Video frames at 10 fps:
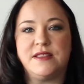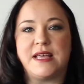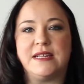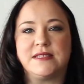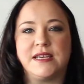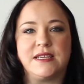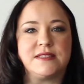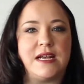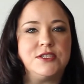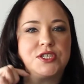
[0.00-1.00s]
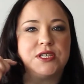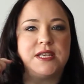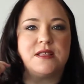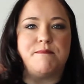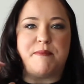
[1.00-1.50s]
That's like
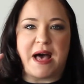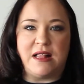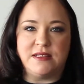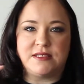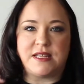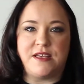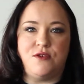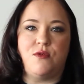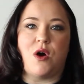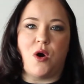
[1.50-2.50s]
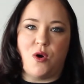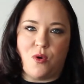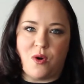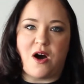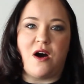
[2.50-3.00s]
essentially the balance that you
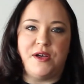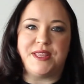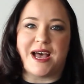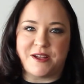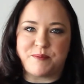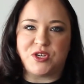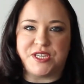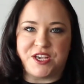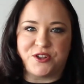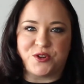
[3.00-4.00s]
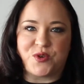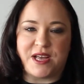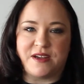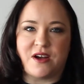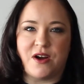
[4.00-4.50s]
owe on that particular
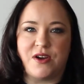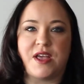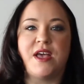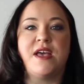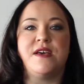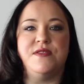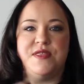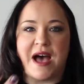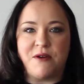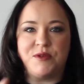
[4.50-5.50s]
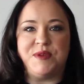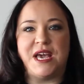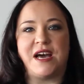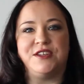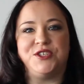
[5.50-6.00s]
credit card. That would be
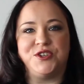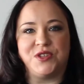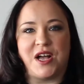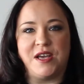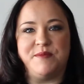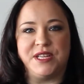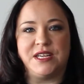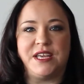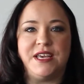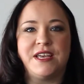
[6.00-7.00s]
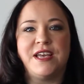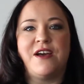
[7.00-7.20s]
added to your liability.